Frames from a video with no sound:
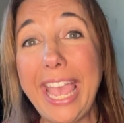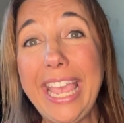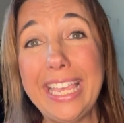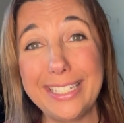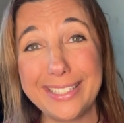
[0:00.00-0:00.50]

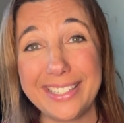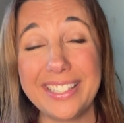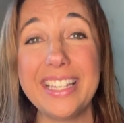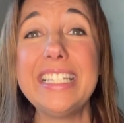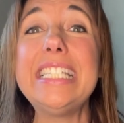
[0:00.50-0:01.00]

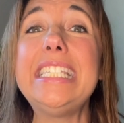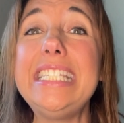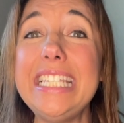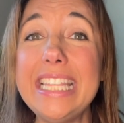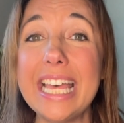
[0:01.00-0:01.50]
AIDS,
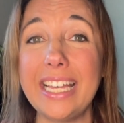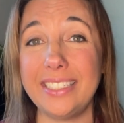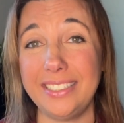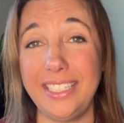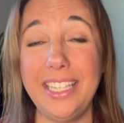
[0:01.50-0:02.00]
SIDA,
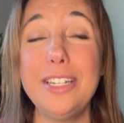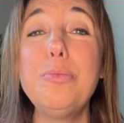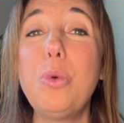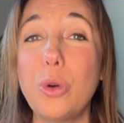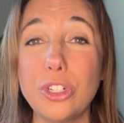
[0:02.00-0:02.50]
in
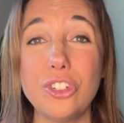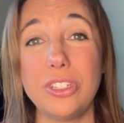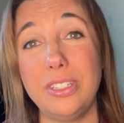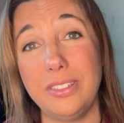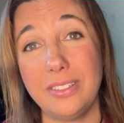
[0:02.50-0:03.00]

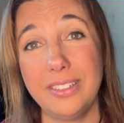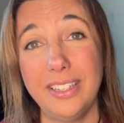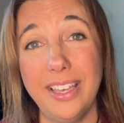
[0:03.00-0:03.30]
Portuguese.